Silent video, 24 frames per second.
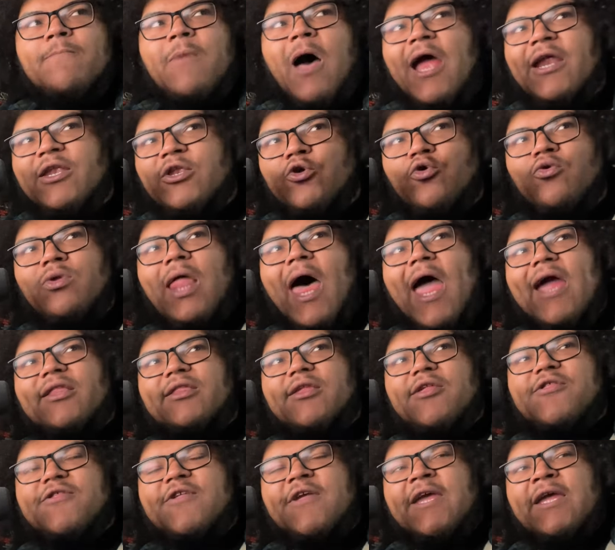I do
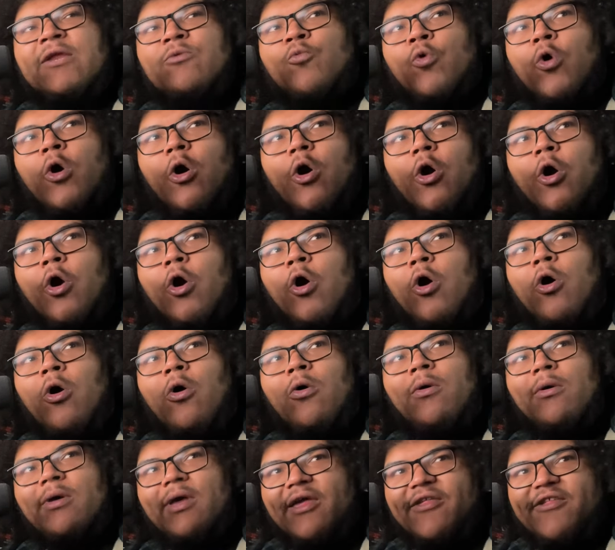like the scene where
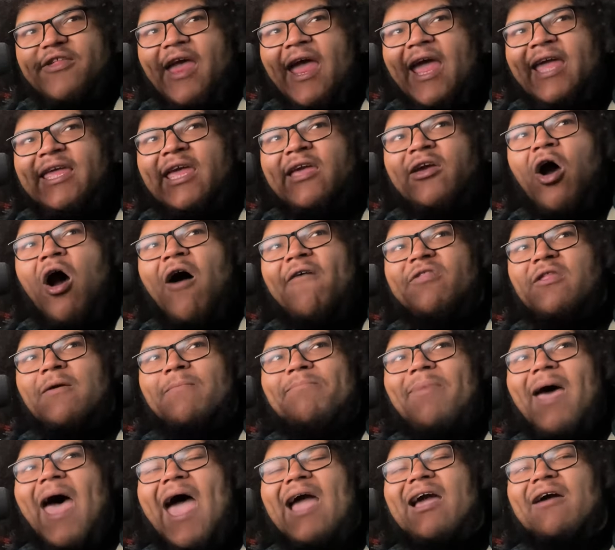Earl is hanging off the
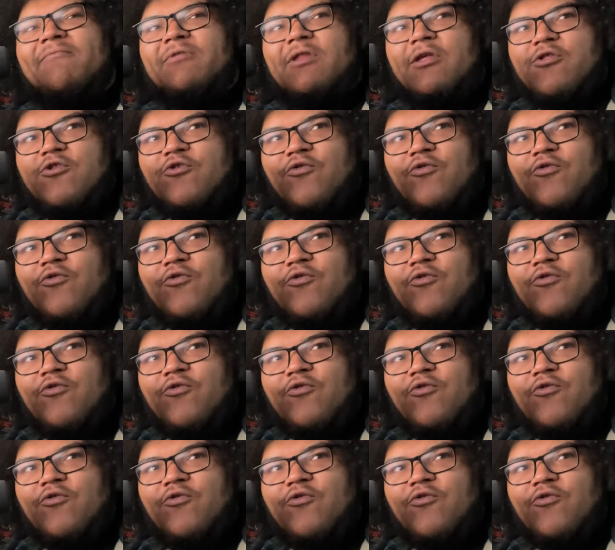back of the